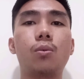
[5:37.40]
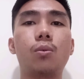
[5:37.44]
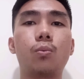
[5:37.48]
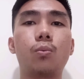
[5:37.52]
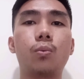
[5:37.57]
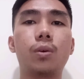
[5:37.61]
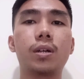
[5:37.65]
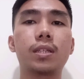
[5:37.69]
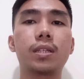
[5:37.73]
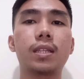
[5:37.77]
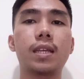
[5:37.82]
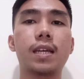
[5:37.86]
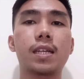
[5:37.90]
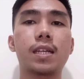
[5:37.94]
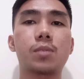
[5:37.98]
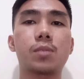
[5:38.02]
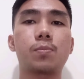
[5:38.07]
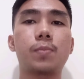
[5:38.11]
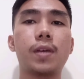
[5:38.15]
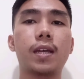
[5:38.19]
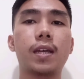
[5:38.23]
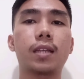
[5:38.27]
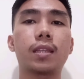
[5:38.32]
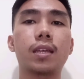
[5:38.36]
what
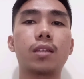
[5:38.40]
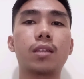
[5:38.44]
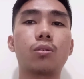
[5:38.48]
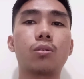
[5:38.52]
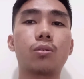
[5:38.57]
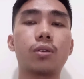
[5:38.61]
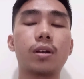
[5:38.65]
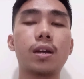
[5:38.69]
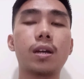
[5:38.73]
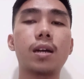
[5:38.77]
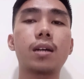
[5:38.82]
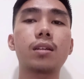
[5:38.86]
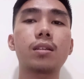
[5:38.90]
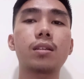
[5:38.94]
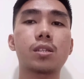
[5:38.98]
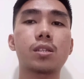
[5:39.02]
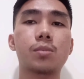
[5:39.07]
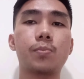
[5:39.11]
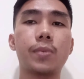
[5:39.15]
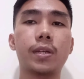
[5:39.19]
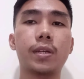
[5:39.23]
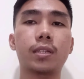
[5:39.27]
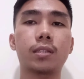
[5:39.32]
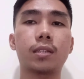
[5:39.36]
expected or
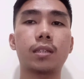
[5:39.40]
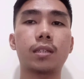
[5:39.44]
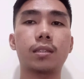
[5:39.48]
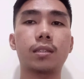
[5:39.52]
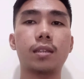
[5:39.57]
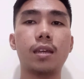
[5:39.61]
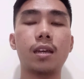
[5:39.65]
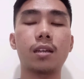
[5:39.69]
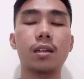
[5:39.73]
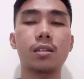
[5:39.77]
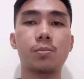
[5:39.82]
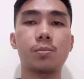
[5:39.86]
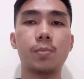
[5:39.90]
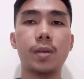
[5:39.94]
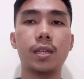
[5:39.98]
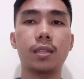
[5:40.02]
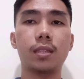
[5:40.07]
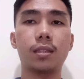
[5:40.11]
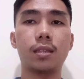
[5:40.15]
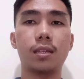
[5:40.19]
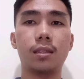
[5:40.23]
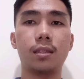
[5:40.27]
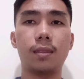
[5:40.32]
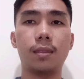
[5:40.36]
unexpected
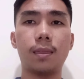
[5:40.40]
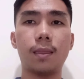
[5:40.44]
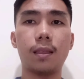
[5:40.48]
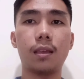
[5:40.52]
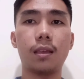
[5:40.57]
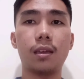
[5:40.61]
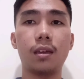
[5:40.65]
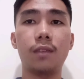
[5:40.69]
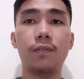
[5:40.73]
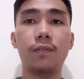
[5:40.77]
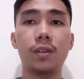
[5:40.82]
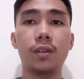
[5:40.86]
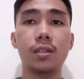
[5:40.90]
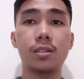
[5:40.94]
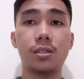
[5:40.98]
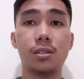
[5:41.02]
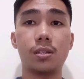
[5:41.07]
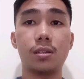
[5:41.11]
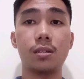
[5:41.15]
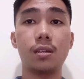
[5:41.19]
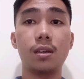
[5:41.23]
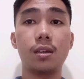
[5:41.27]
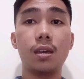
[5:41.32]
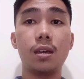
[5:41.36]
expected
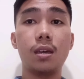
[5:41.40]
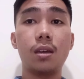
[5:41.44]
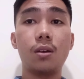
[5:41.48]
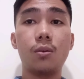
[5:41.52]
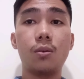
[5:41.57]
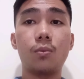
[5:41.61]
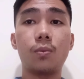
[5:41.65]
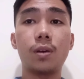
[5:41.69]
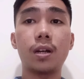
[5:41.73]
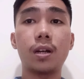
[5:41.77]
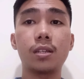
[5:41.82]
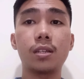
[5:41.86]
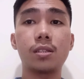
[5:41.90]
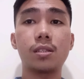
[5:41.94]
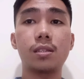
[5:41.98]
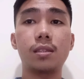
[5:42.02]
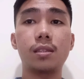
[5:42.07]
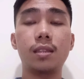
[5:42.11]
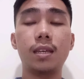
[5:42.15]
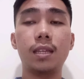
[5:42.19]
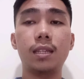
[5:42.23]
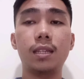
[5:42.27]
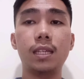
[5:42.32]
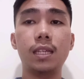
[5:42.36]
events warrants
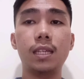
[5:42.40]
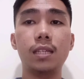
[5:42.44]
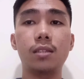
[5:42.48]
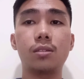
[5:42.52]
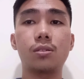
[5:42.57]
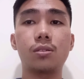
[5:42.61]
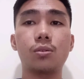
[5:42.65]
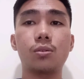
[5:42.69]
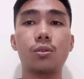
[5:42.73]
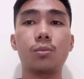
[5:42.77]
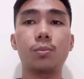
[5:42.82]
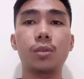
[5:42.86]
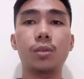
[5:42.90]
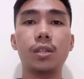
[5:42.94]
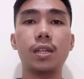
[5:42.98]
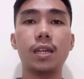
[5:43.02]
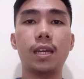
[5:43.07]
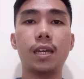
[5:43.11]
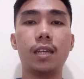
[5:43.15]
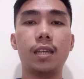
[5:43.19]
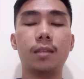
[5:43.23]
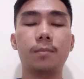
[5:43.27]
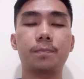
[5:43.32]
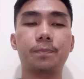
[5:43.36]
the need to
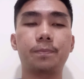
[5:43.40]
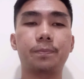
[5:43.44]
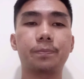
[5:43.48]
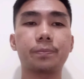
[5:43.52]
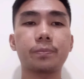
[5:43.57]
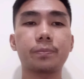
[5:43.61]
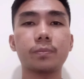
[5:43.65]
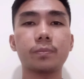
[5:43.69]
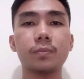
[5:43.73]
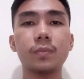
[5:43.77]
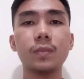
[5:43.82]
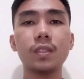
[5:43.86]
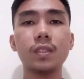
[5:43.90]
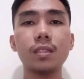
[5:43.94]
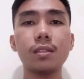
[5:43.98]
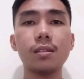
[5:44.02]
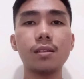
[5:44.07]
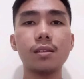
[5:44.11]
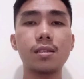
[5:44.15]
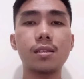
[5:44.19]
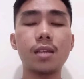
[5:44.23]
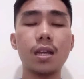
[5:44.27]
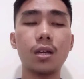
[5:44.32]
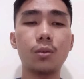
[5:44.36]
communicate.
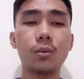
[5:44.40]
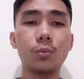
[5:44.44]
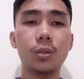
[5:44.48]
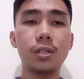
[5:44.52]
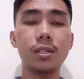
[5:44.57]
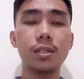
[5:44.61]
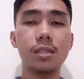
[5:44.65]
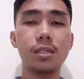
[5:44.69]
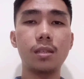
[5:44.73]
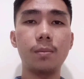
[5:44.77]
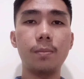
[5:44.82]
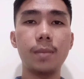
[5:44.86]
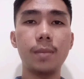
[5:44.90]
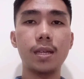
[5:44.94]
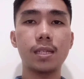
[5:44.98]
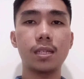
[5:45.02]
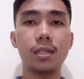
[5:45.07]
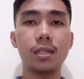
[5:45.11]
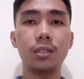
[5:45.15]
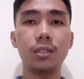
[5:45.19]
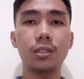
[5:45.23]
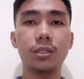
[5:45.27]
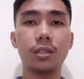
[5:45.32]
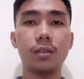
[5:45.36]
Second one is the
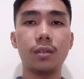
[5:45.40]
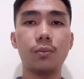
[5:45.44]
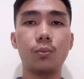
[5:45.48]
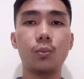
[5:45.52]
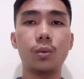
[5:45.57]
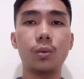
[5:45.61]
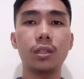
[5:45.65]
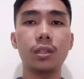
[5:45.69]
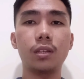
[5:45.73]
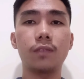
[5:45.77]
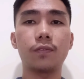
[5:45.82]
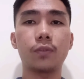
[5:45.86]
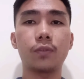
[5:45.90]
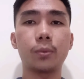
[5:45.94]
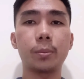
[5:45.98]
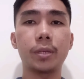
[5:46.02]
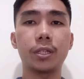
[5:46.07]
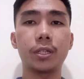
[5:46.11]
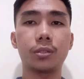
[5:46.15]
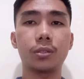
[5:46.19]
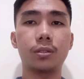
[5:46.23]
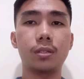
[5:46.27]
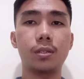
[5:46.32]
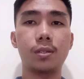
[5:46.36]
message, what
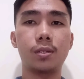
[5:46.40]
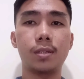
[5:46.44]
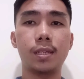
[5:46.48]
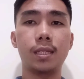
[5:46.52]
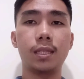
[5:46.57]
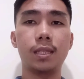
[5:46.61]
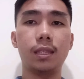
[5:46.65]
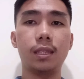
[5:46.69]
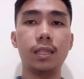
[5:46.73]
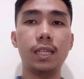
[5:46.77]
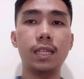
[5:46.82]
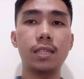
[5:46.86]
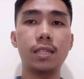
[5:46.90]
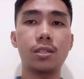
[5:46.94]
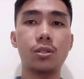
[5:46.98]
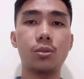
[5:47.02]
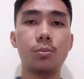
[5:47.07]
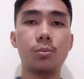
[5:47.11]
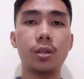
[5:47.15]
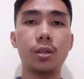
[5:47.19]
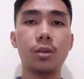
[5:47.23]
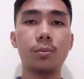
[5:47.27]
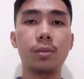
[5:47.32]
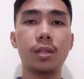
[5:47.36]
information needs
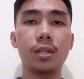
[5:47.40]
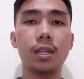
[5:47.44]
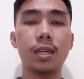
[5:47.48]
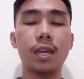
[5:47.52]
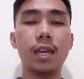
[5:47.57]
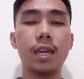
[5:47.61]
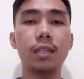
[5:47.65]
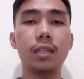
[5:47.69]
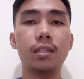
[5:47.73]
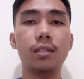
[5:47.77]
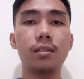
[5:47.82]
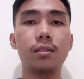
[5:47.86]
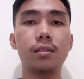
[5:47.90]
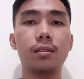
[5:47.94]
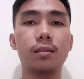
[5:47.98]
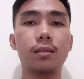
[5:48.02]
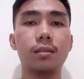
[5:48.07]
to be communicated.